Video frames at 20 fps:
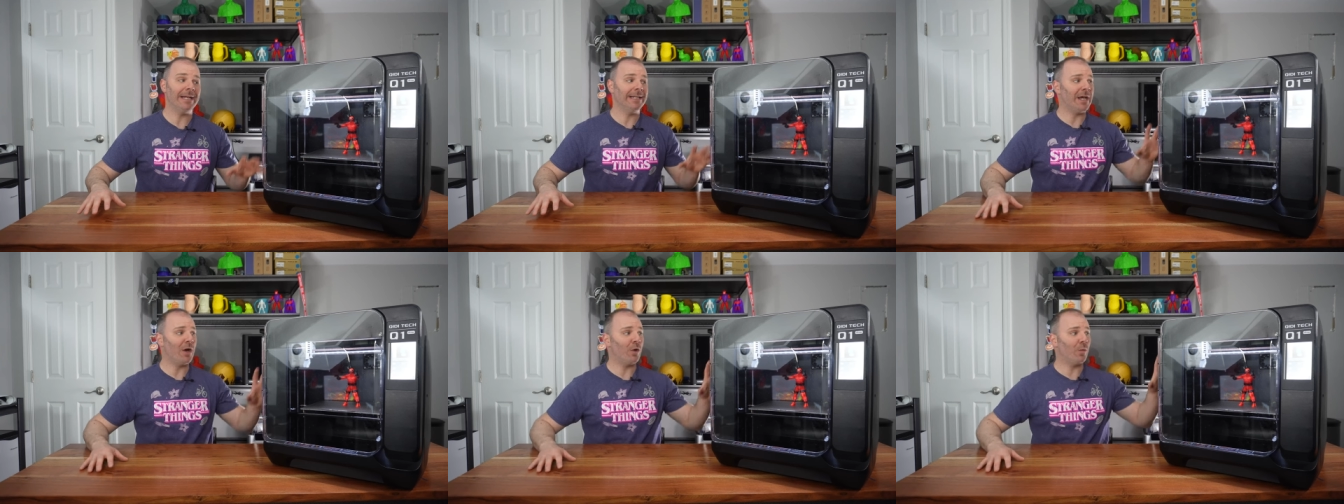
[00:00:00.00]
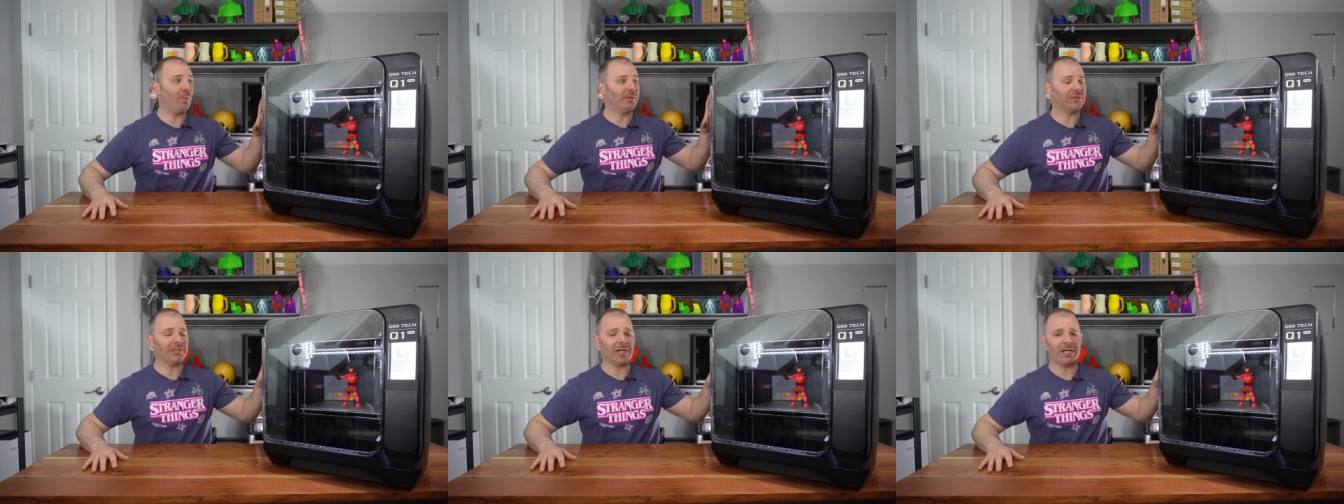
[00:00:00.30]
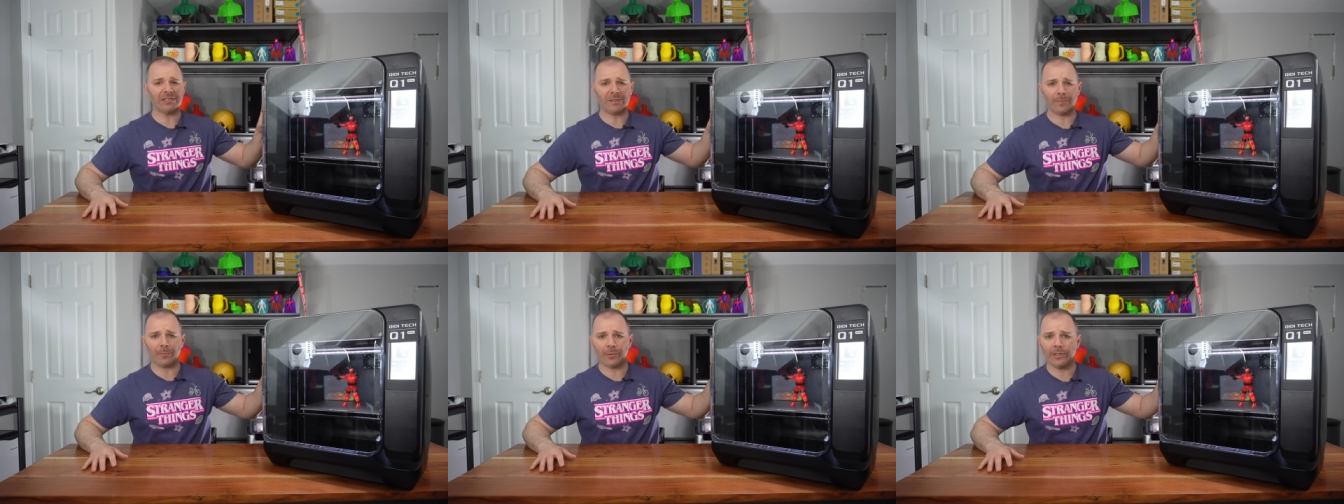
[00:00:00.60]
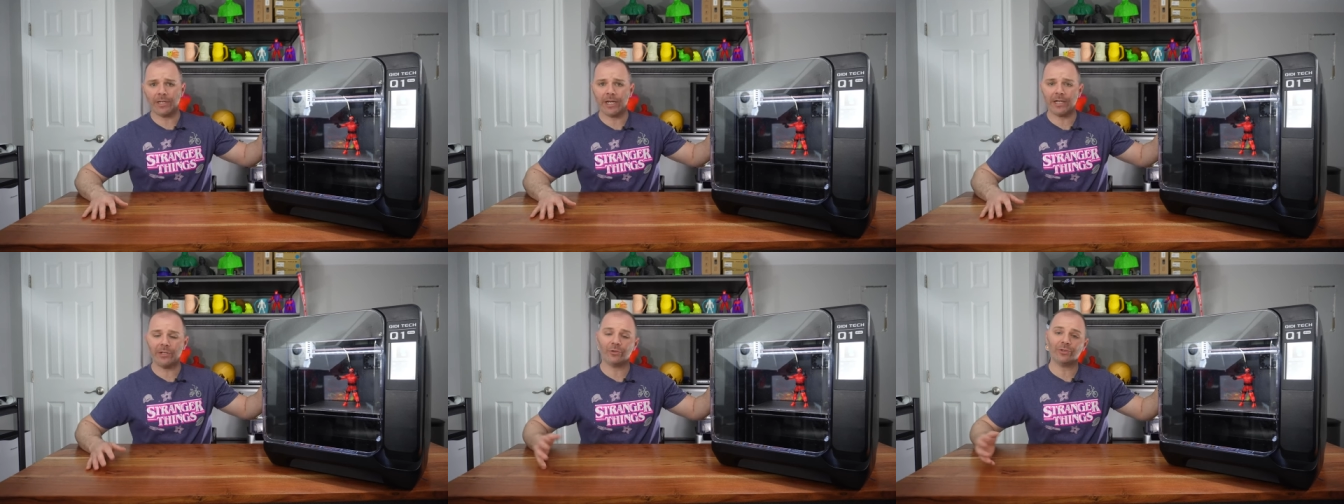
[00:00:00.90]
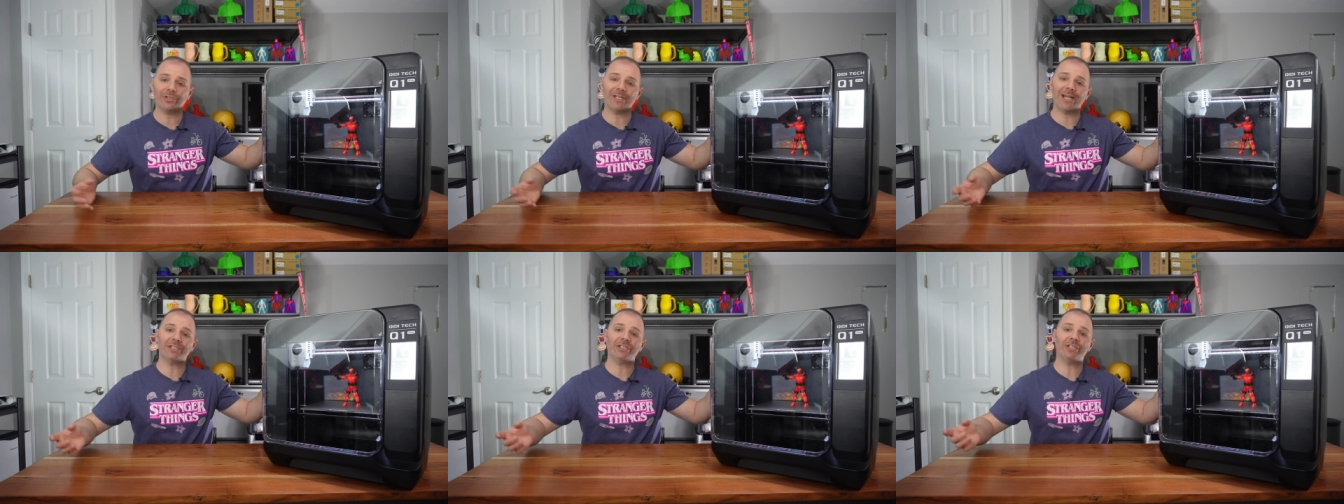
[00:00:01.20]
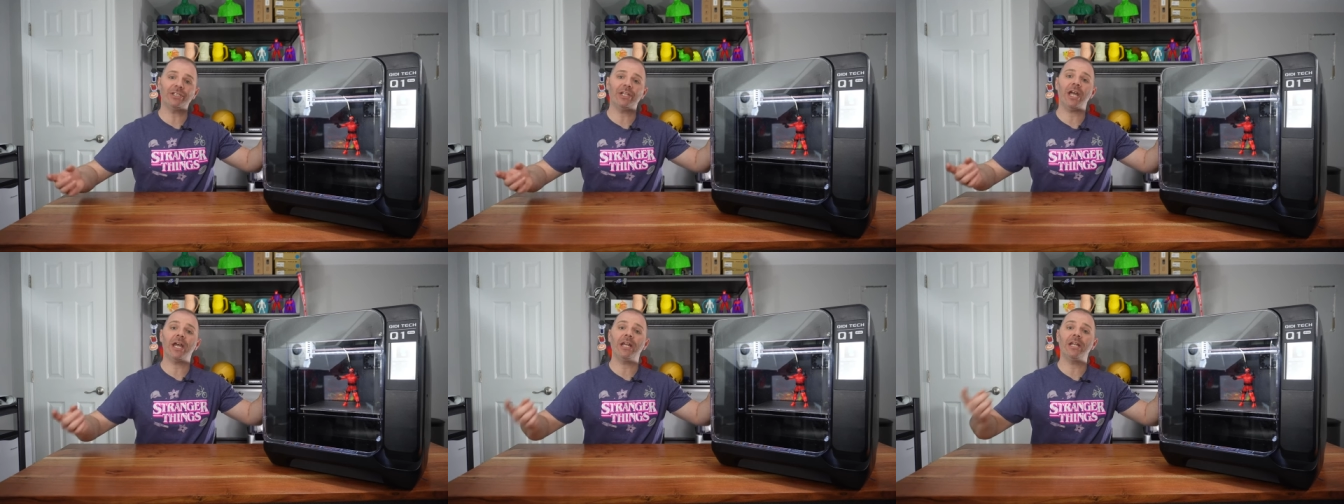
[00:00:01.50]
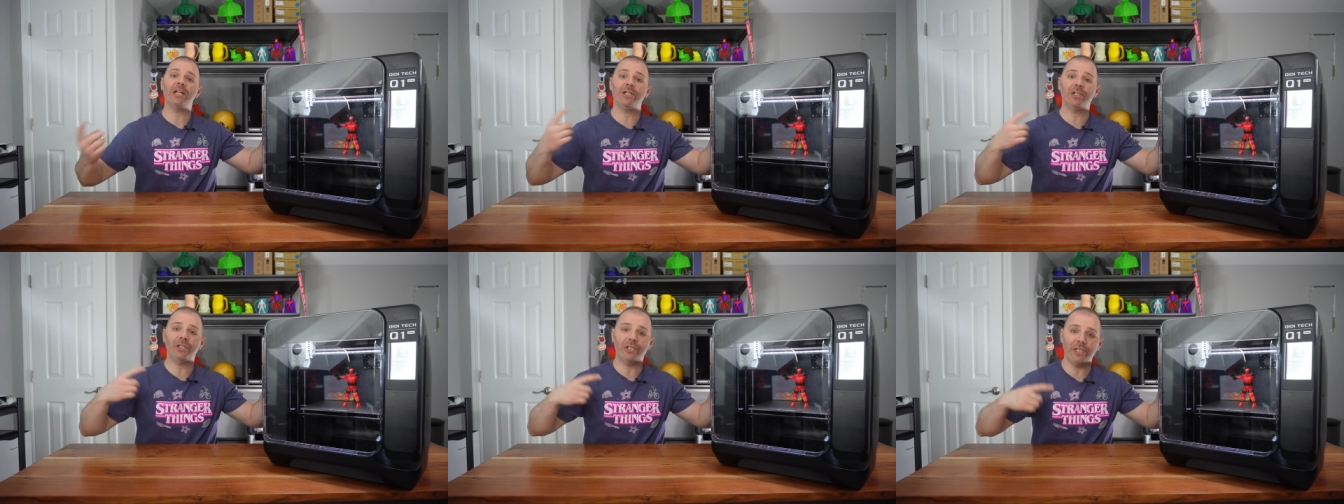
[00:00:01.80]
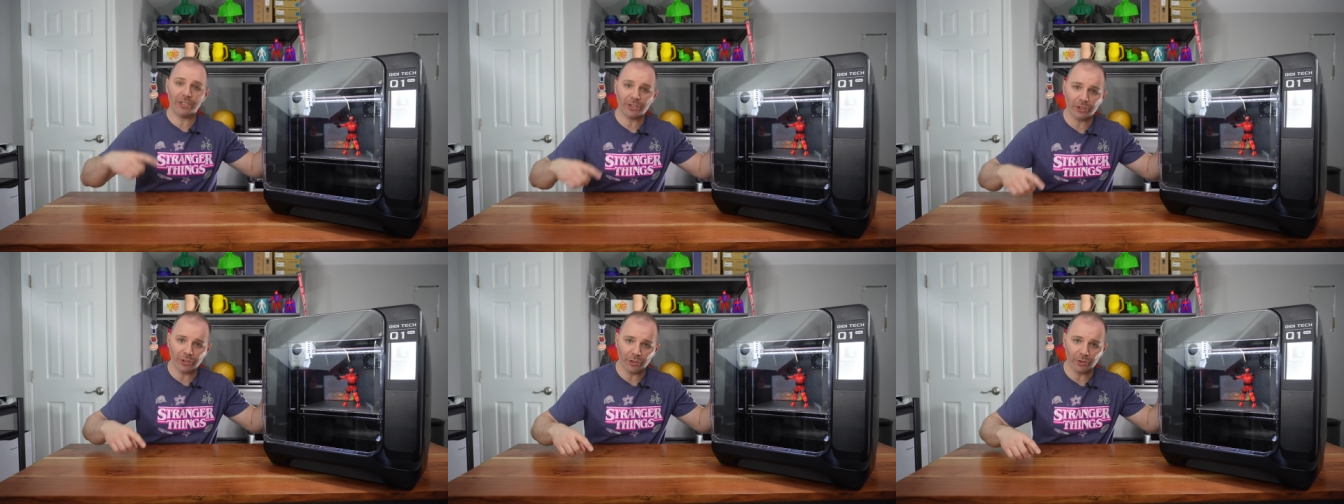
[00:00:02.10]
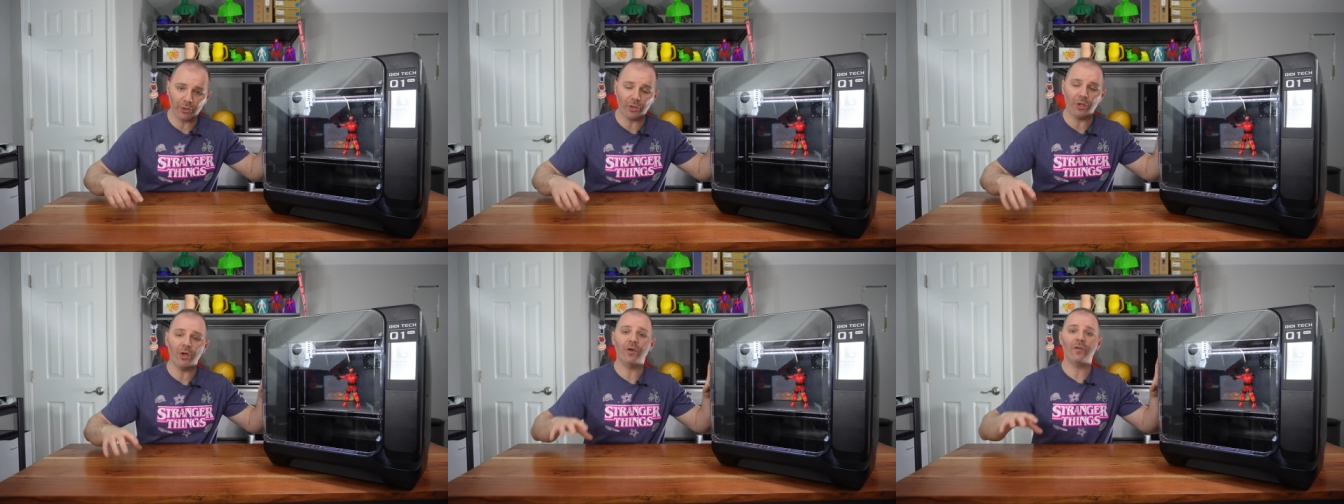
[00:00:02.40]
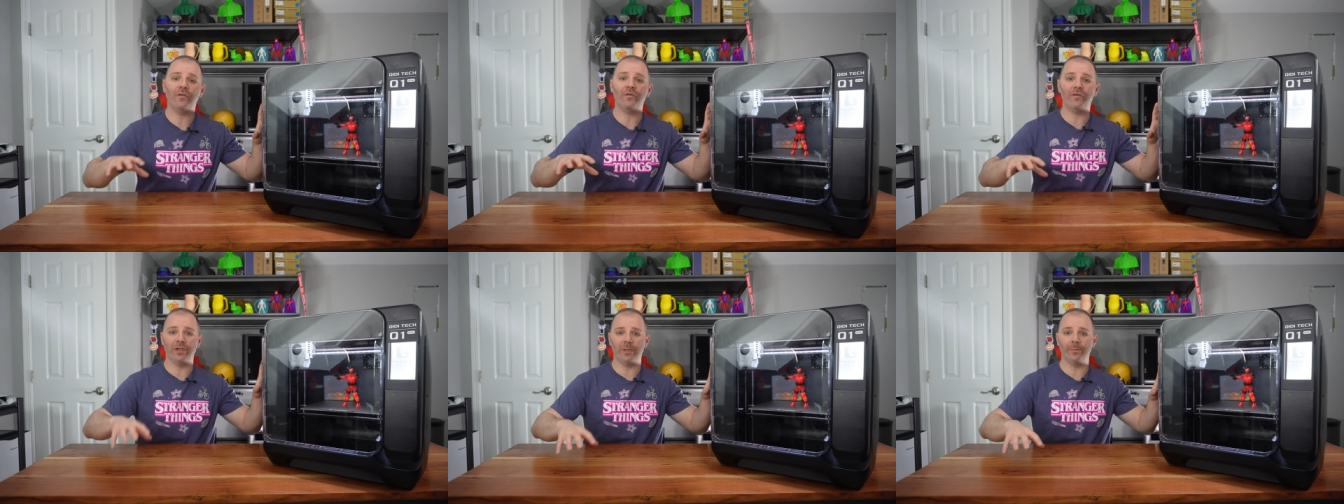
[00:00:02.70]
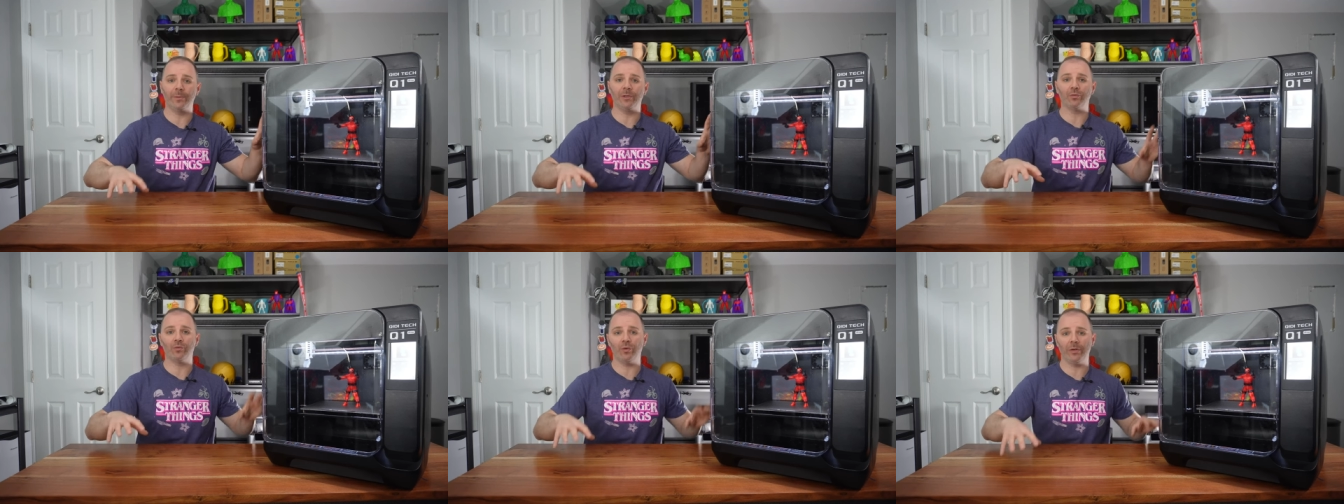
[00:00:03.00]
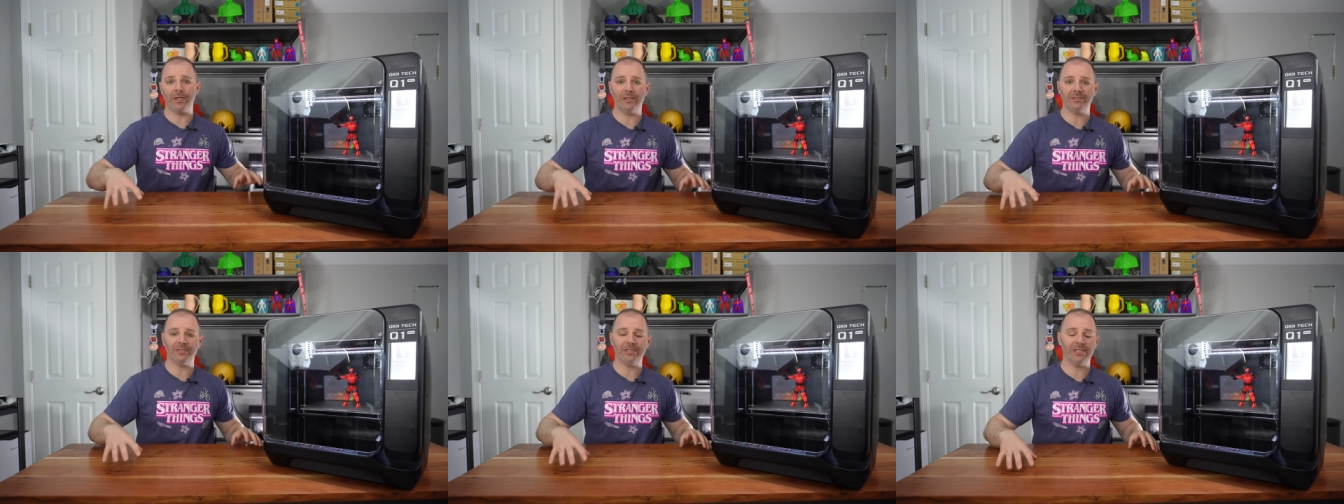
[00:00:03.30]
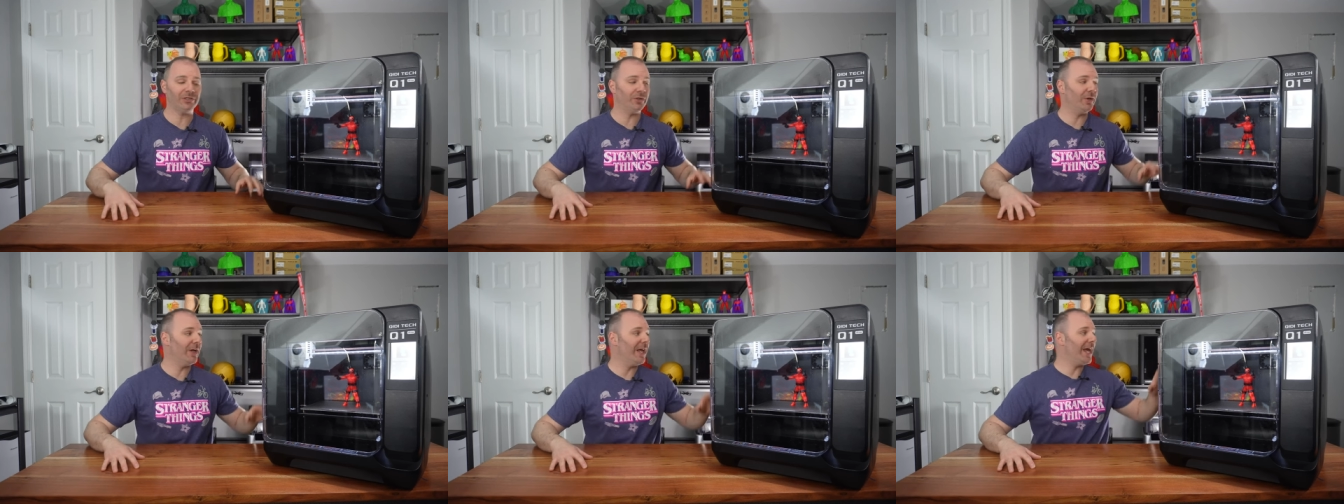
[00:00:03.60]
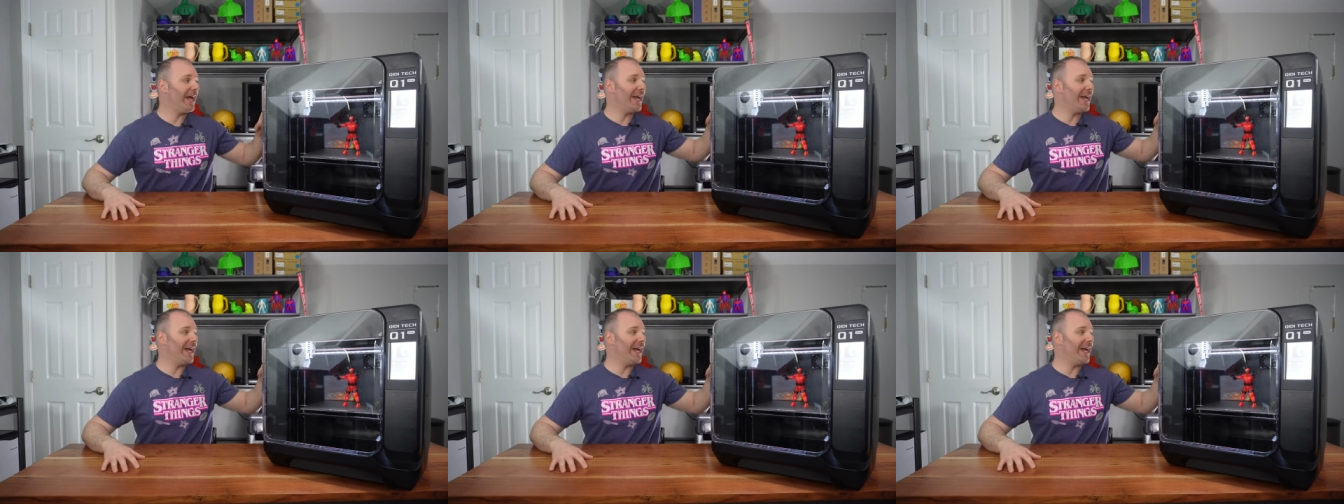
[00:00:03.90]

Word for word: Now, besides the printhead, there's actually an additional filament runout sensor,